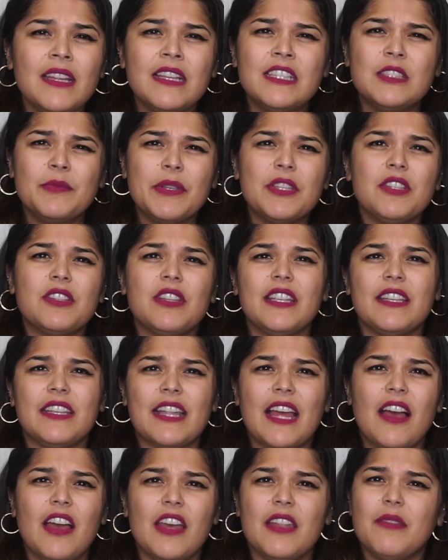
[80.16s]
Especially
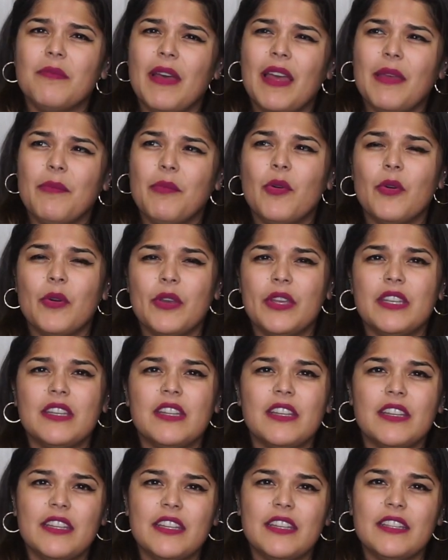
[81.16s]
now in my point
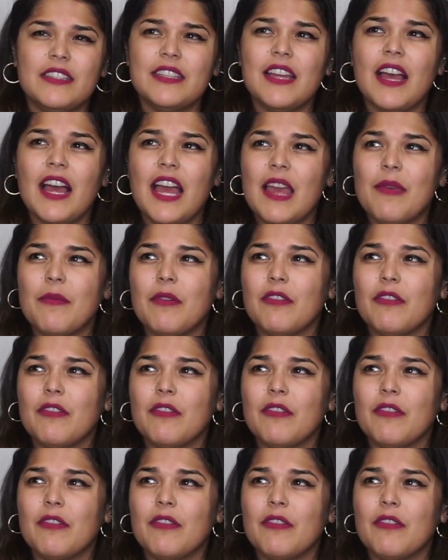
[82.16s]
in time